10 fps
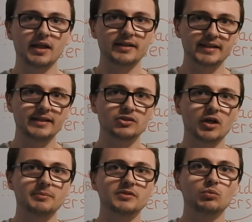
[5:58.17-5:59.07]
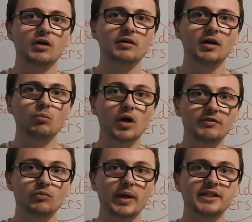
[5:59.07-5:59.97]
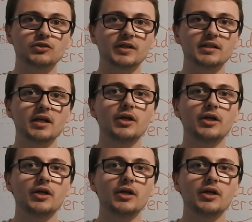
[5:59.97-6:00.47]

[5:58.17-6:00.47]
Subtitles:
that 10 times worth of wagering,